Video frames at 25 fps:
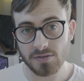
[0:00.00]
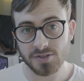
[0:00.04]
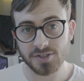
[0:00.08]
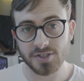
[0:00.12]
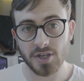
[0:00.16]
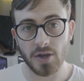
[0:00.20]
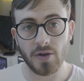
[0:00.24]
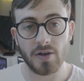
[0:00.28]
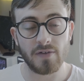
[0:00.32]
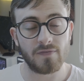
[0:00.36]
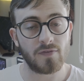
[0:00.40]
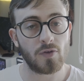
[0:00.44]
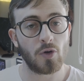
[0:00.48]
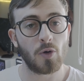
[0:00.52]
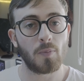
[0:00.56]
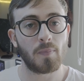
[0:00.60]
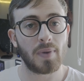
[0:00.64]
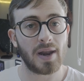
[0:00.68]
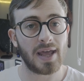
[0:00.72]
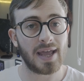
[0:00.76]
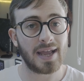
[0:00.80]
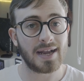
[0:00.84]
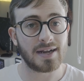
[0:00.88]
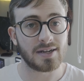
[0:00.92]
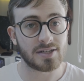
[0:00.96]
so if you're
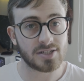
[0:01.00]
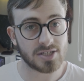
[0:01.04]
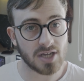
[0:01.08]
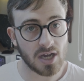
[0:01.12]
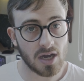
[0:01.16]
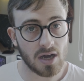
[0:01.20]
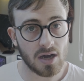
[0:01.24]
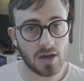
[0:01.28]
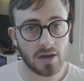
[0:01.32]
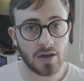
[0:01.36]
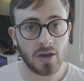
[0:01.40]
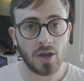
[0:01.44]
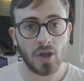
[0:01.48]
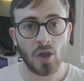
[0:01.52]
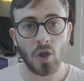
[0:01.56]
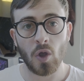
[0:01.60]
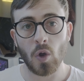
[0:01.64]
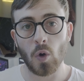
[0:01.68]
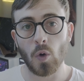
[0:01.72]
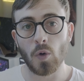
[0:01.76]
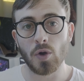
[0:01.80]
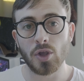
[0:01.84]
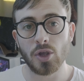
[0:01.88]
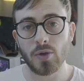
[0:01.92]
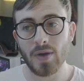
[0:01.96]
playing guitar
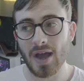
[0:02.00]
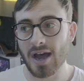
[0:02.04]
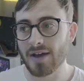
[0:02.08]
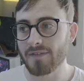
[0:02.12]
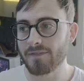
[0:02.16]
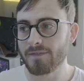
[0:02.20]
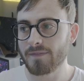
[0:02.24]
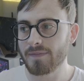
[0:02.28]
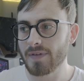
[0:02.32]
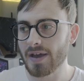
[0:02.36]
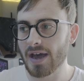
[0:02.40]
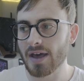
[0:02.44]
or you have